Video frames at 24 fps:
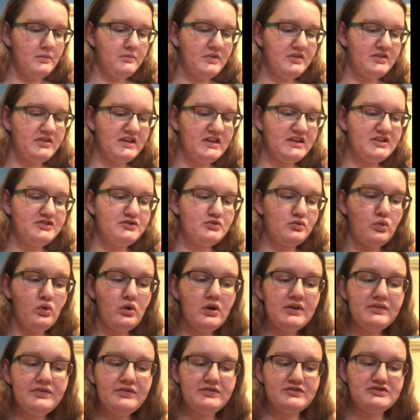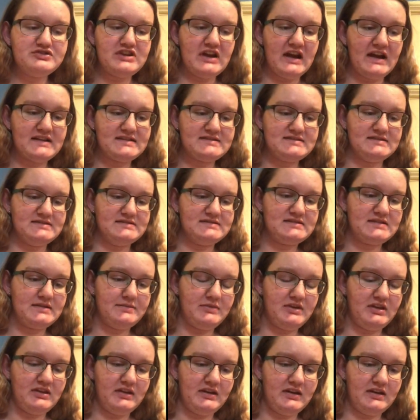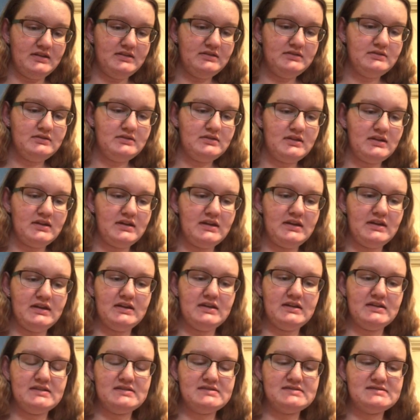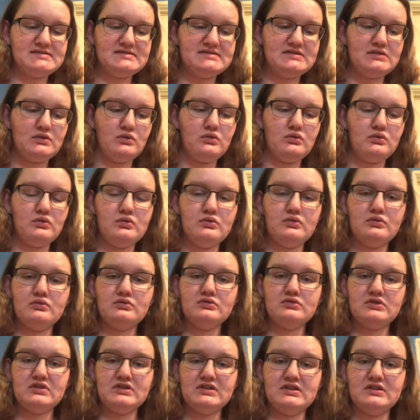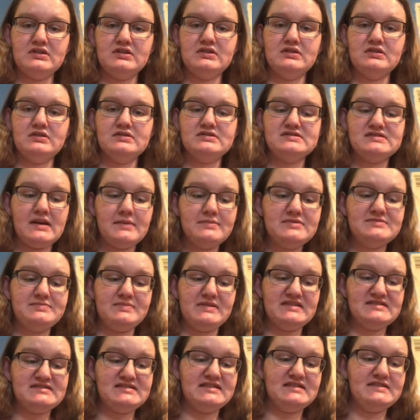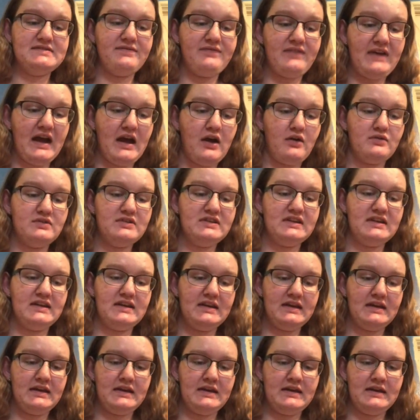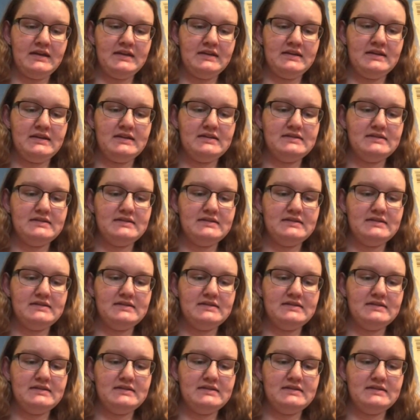The dwarf Jackson's chameleon is the subspecies found in